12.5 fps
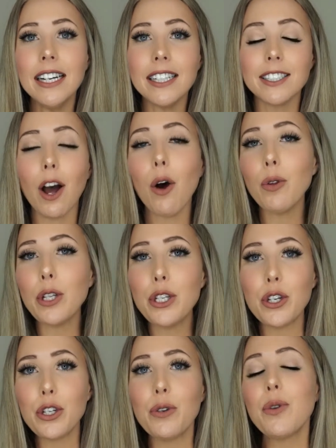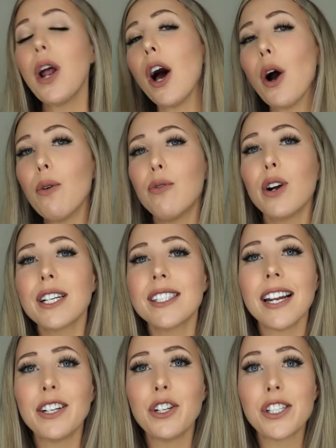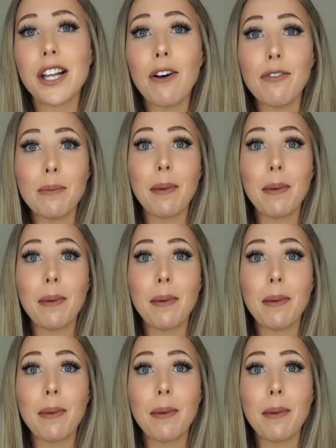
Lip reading: Not only should you not overextend yourself and